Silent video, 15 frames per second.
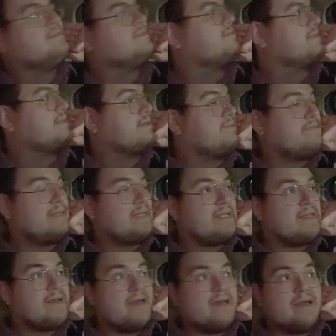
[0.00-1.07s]
We we need
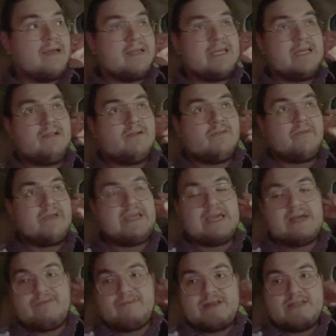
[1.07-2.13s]
a killer
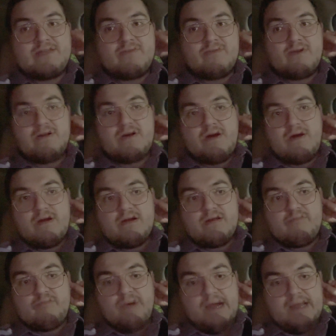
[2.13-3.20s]
weekend. We need to work
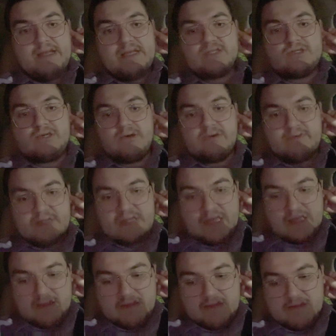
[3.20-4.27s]
hard. But it showed me
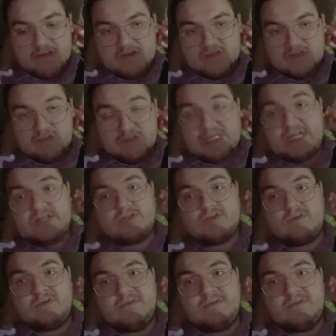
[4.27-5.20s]
that there's potential